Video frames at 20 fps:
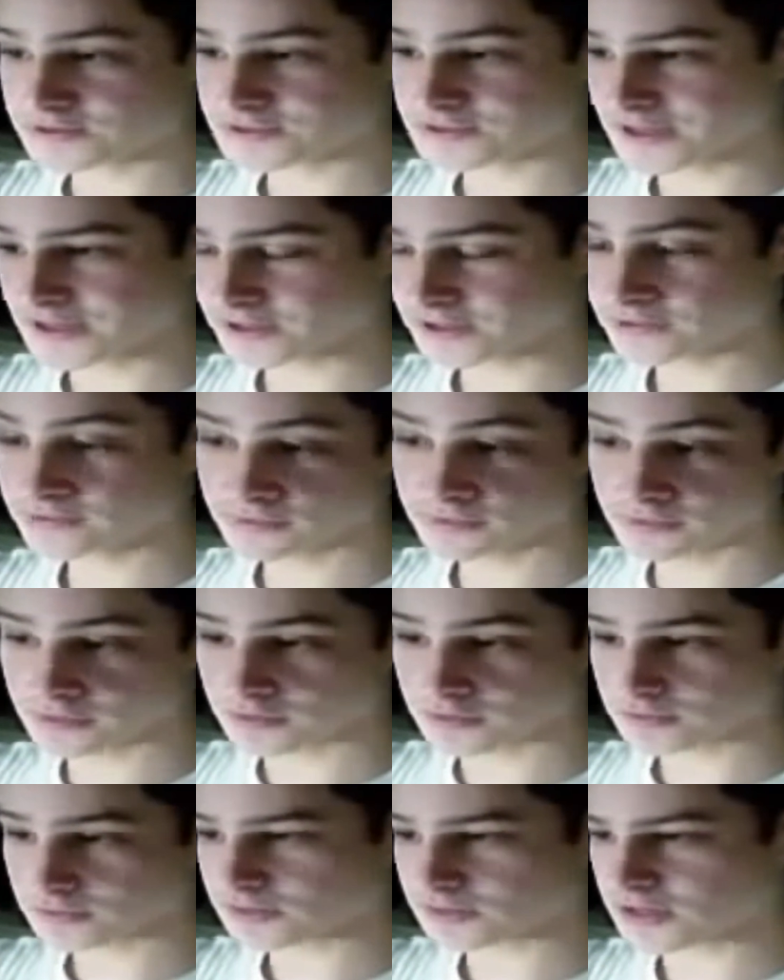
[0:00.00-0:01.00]
and die,
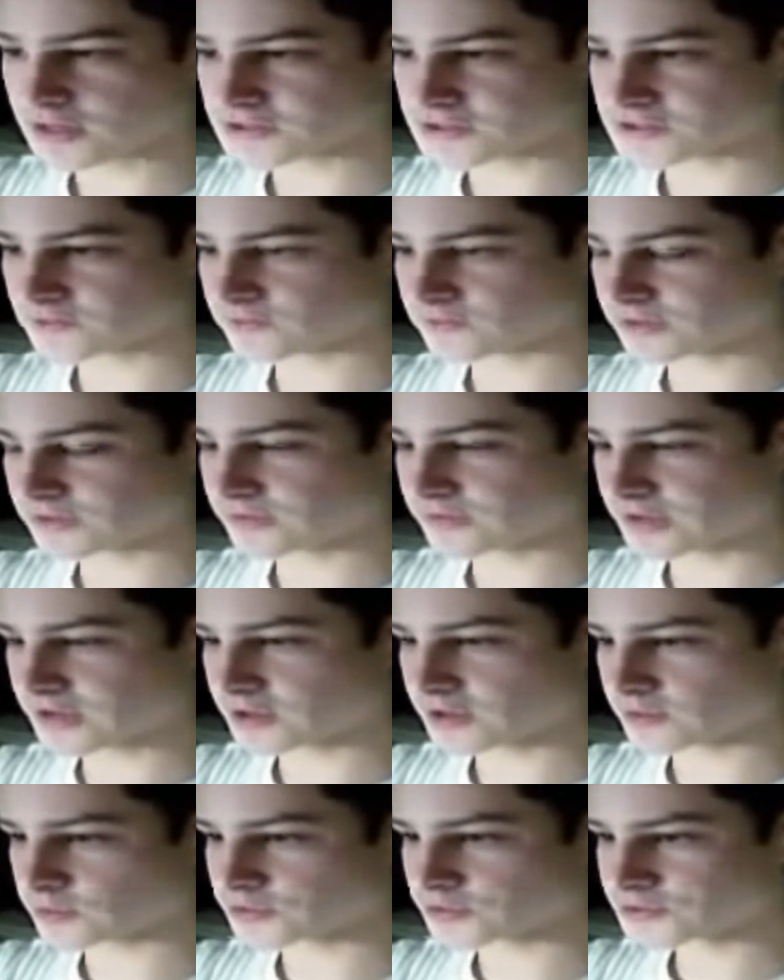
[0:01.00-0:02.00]
in case of
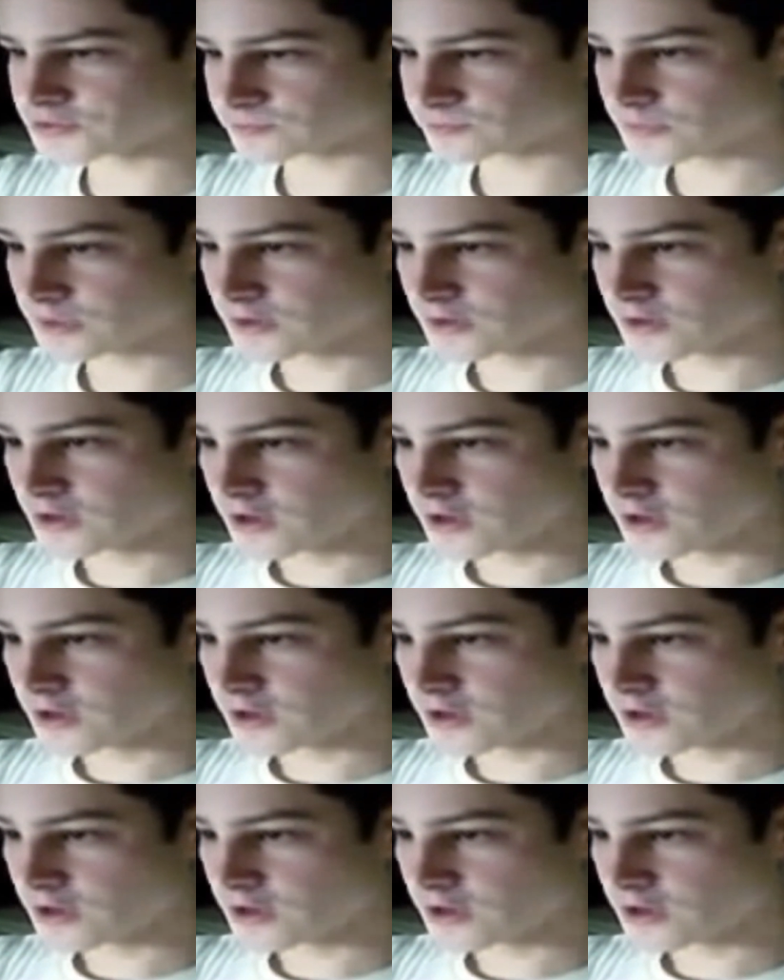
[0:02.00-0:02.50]
living animals.